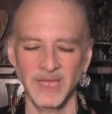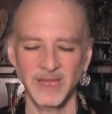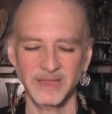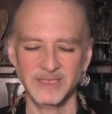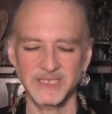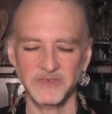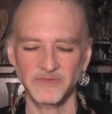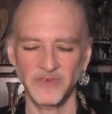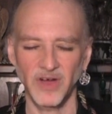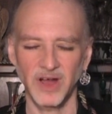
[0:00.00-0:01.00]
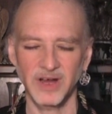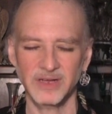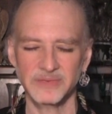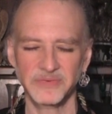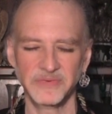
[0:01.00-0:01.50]
I like this so
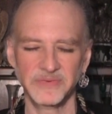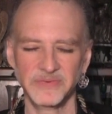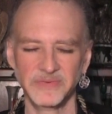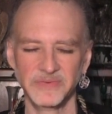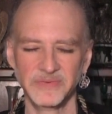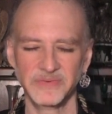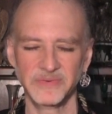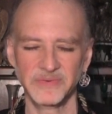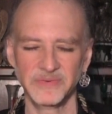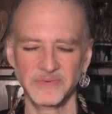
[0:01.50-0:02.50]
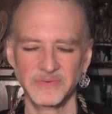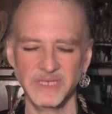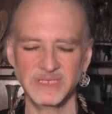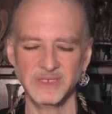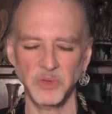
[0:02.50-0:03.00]
far.
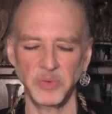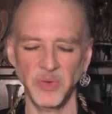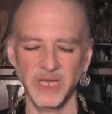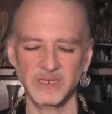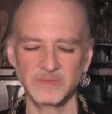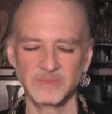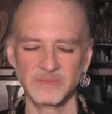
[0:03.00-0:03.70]
Still point.